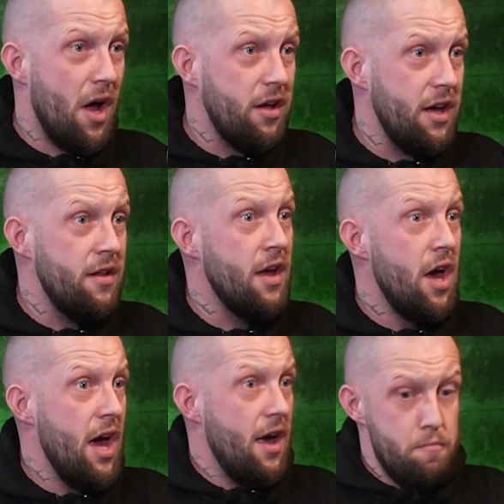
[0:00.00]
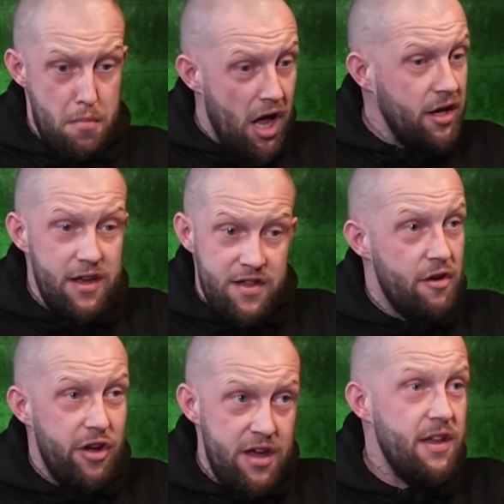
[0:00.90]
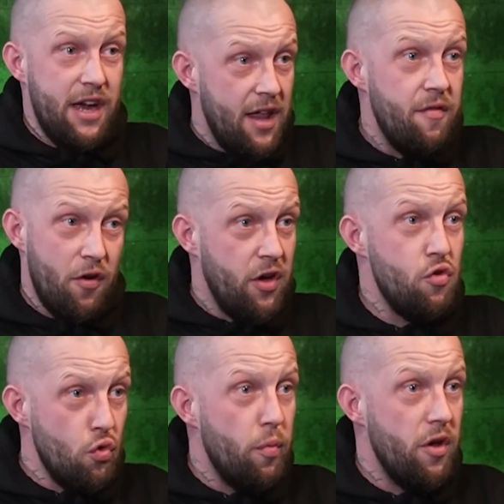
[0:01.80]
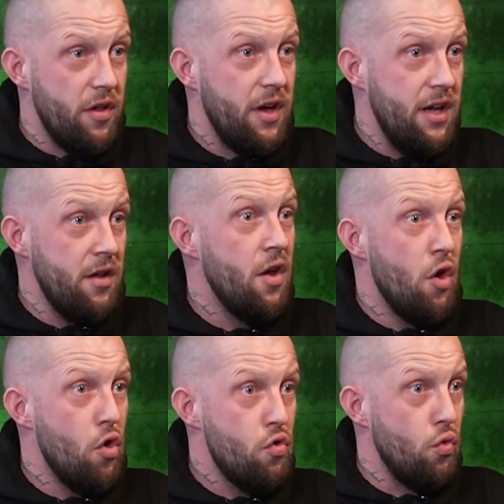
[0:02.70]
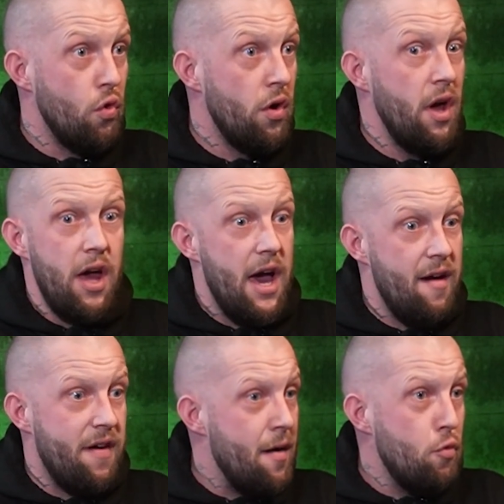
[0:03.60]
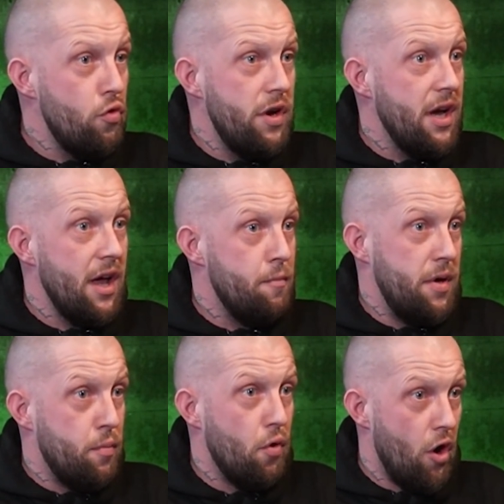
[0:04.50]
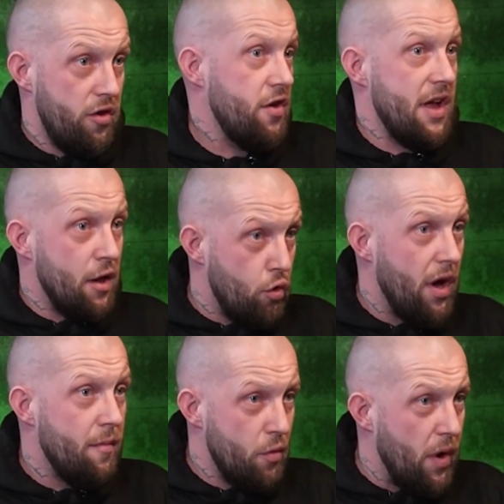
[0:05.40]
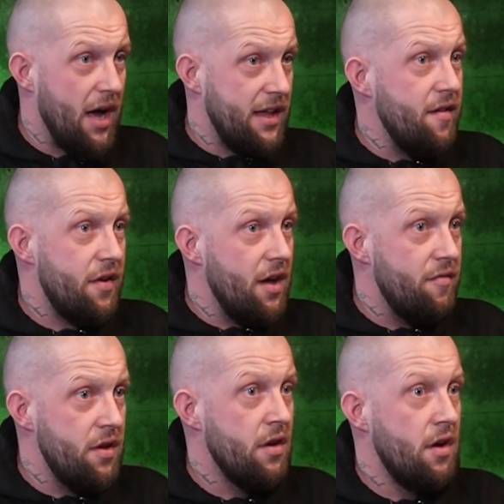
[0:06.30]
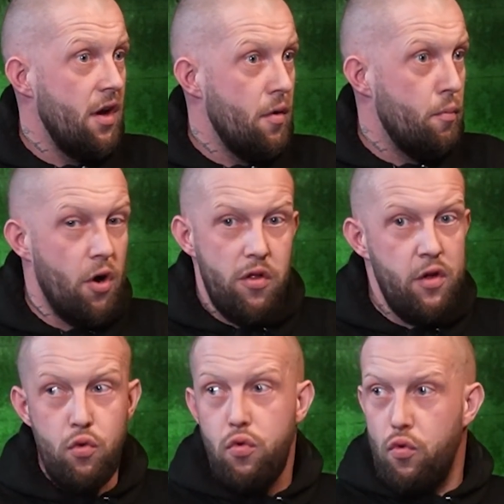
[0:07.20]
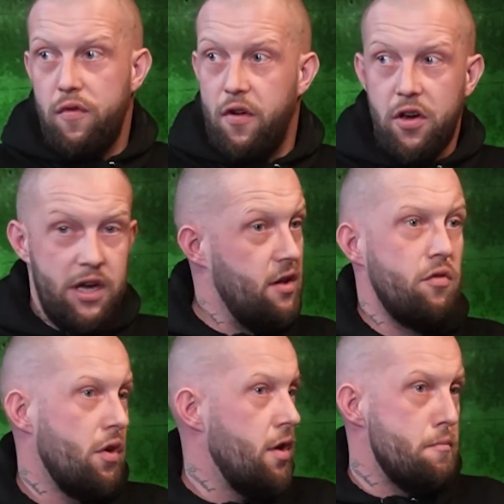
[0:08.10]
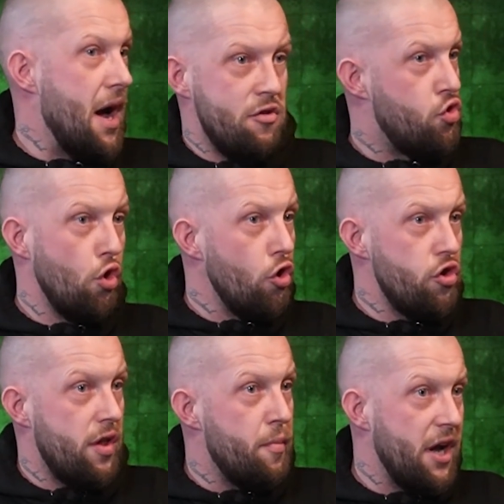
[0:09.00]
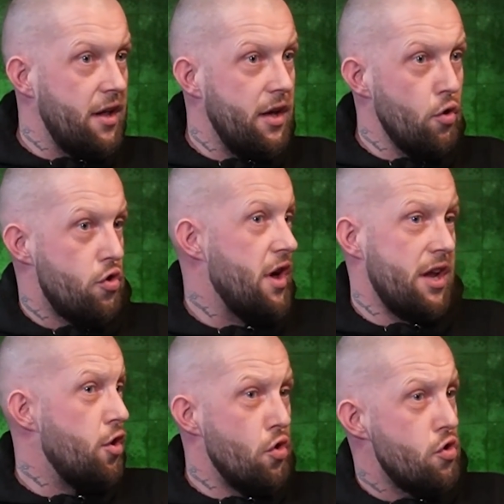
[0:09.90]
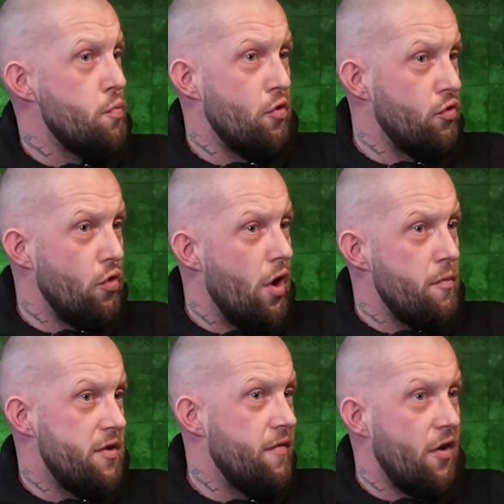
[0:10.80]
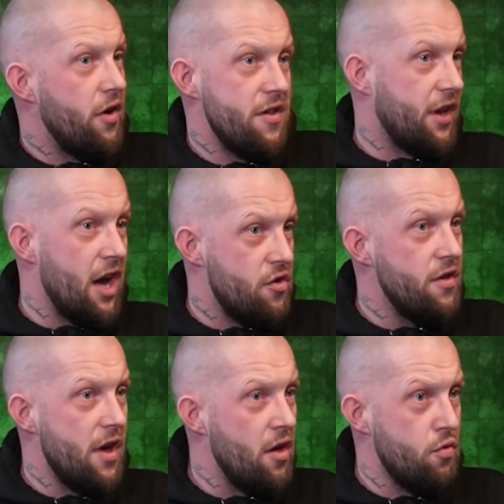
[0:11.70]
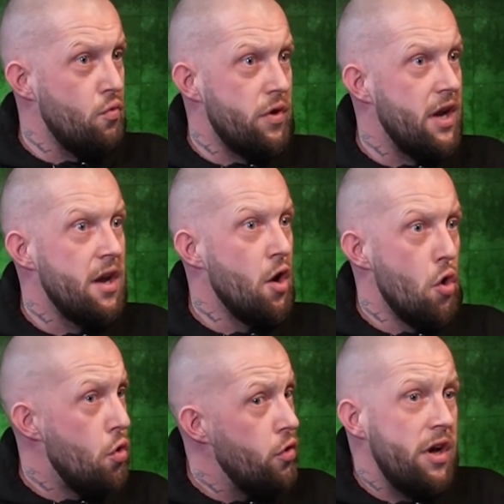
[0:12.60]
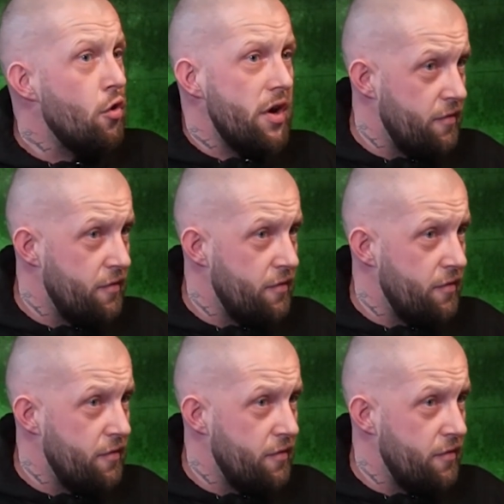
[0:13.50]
marketing. Marketing's a race to get the fucking job out of the line. So if I'm on there and people understand who I am and what I do for a living, but they don't know fucking Mad George the bricklayer who's sitting in the house smoking roll-ups and fucking scratching his arsehole, then who are they going to